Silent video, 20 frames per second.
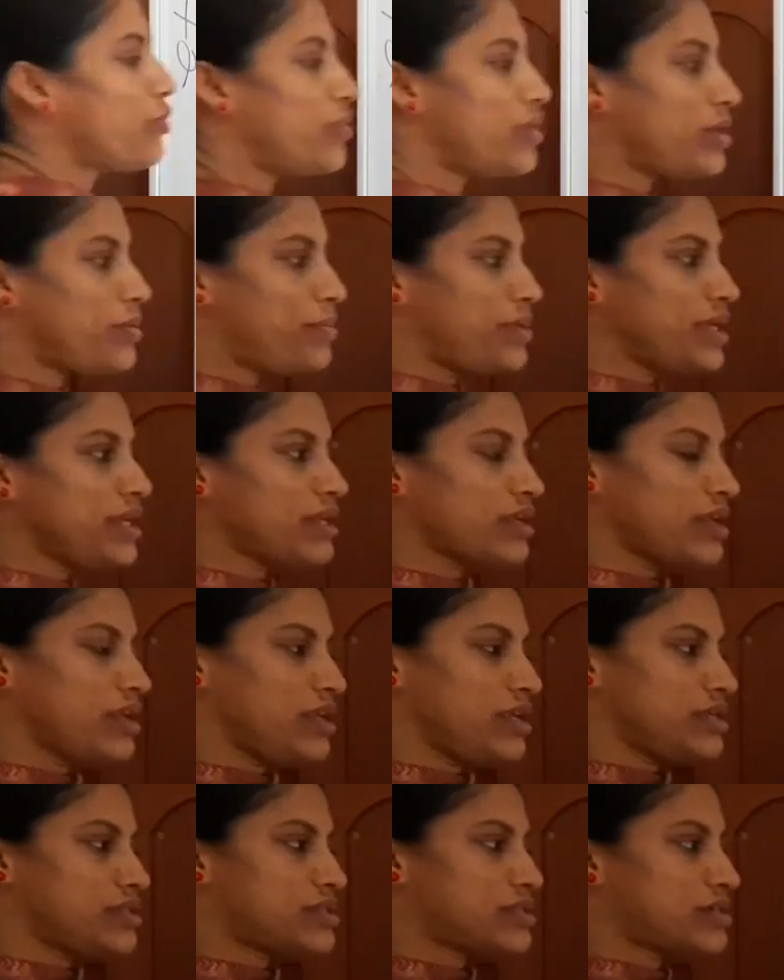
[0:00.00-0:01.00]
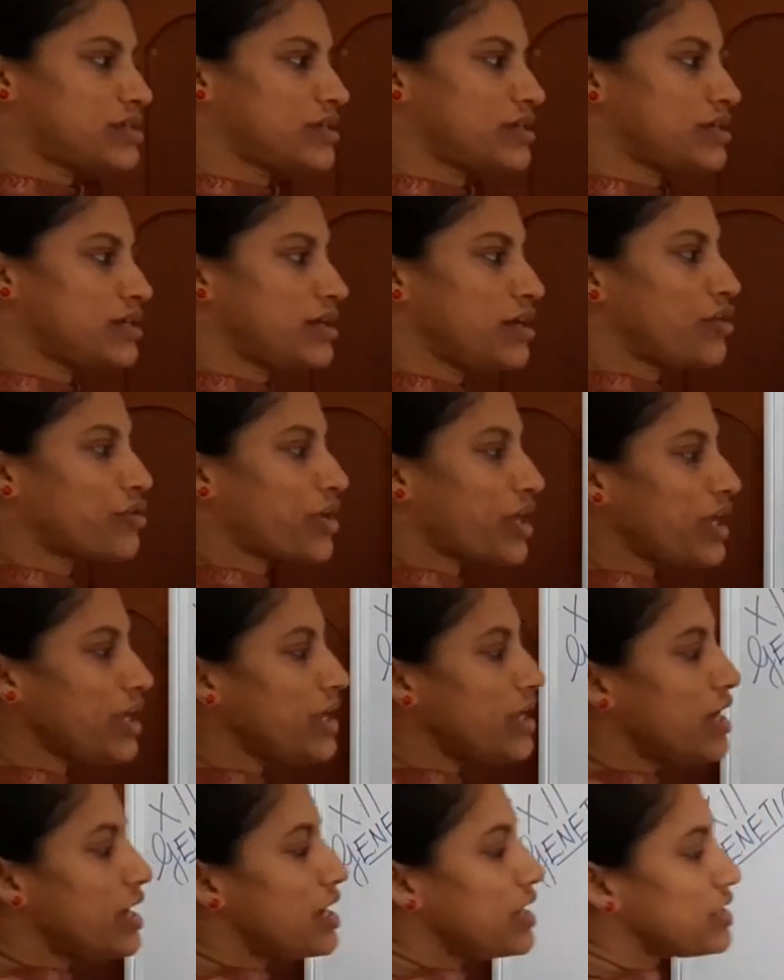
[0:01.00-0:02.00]
will be released.
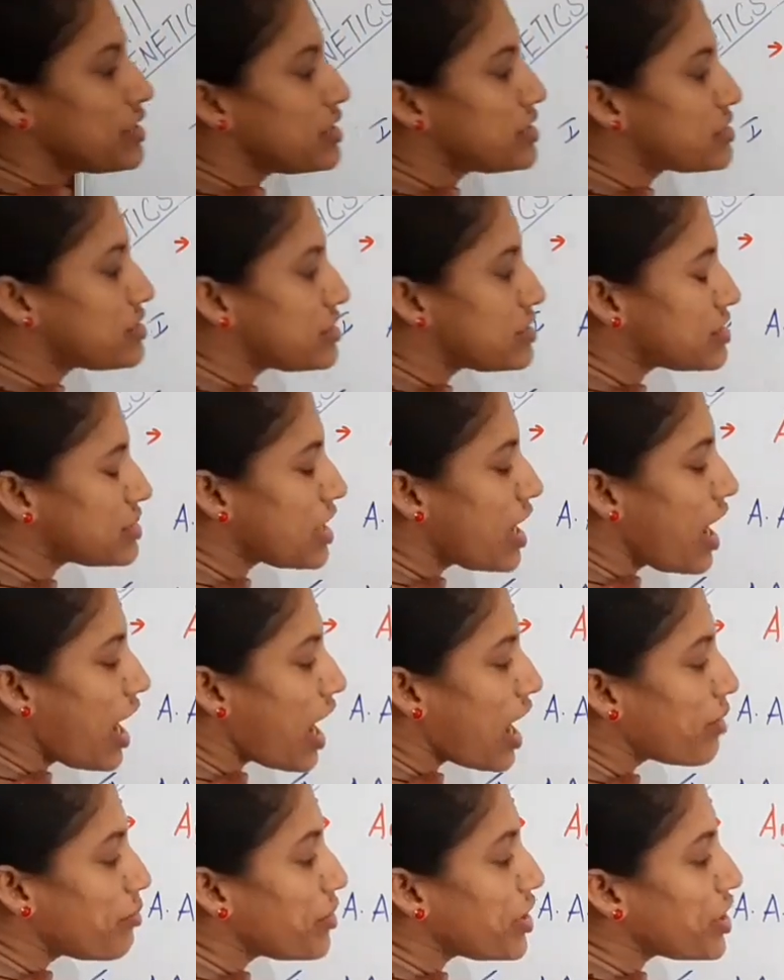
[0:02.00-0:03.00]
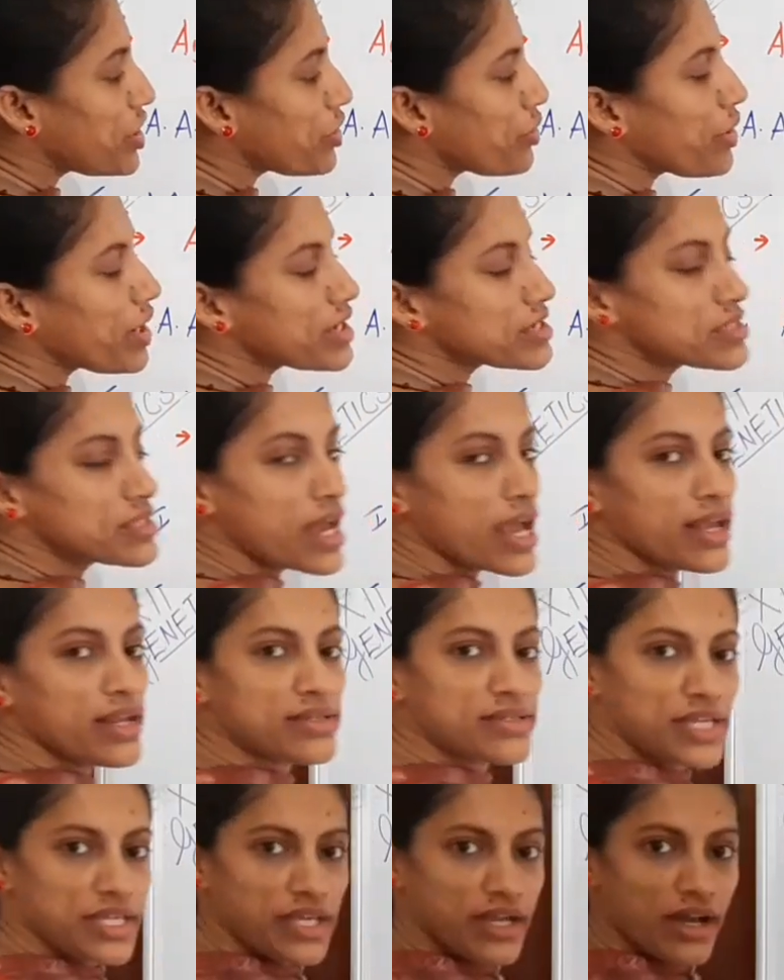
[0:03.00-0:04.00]
Okay, this is amino acyl
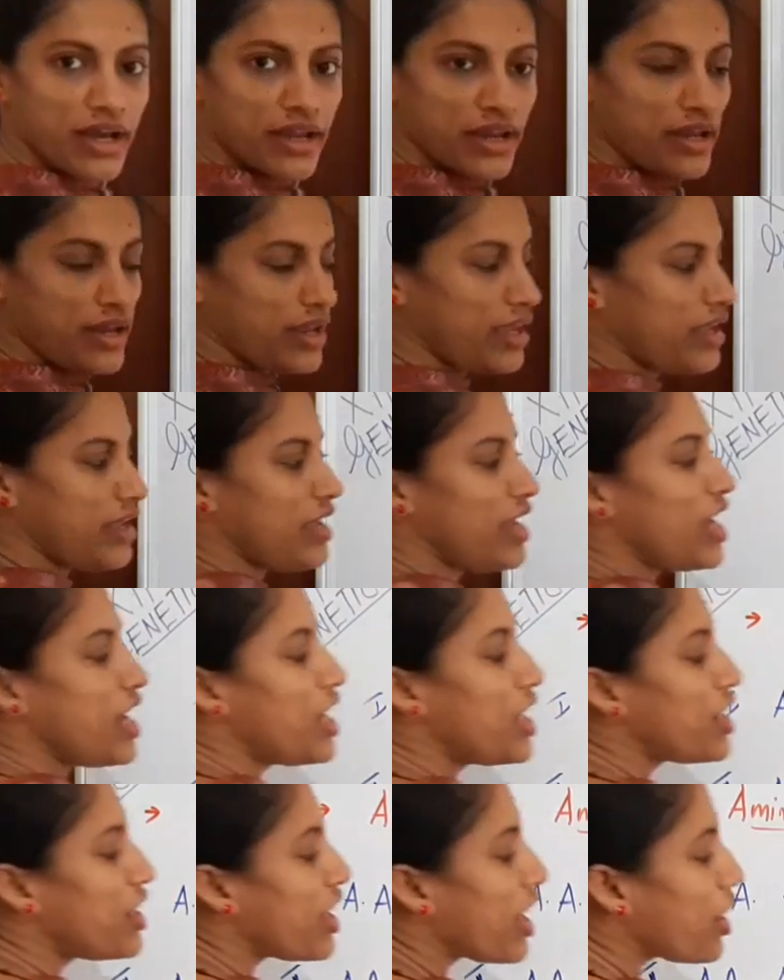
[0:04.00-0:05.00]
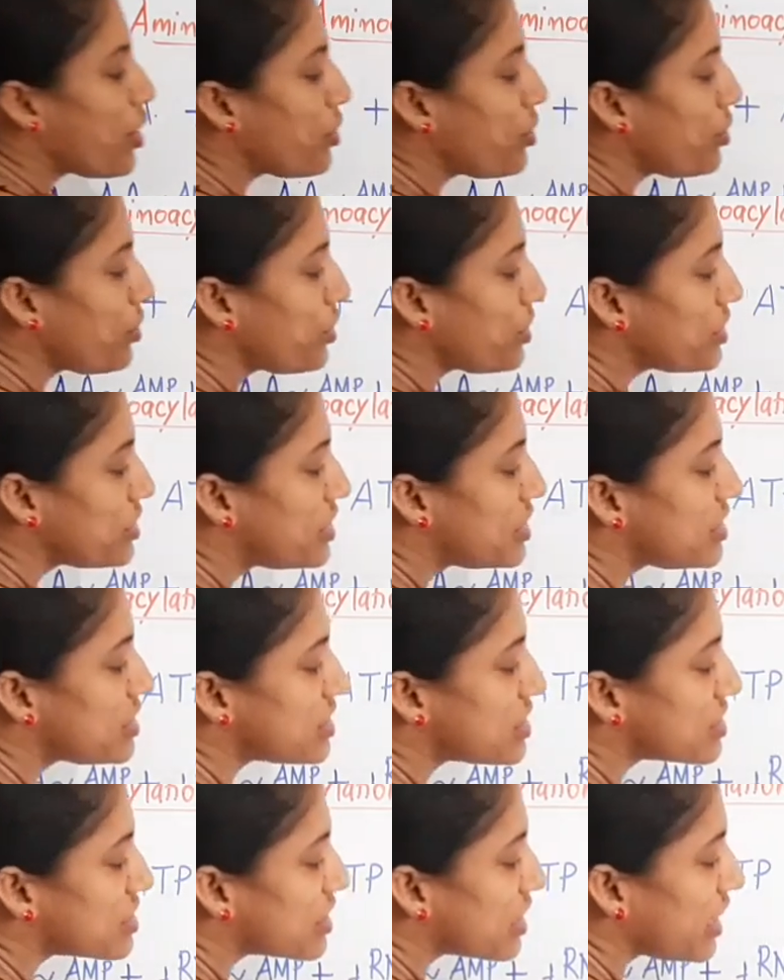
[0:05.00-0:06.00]
tRNA. Now
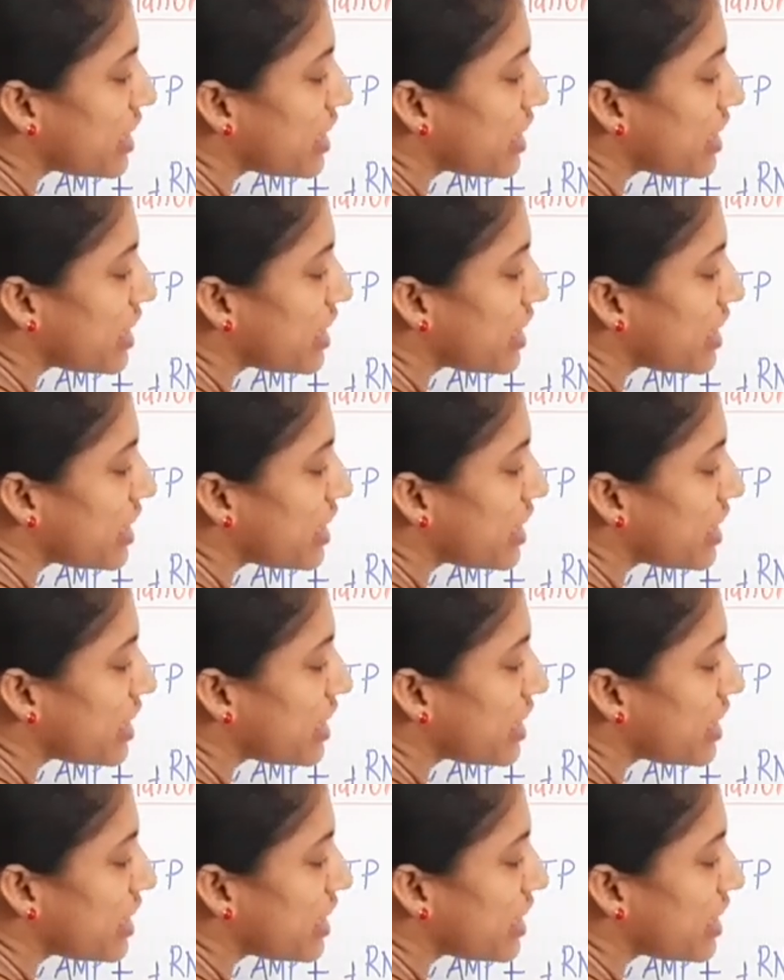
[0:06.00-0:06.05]
this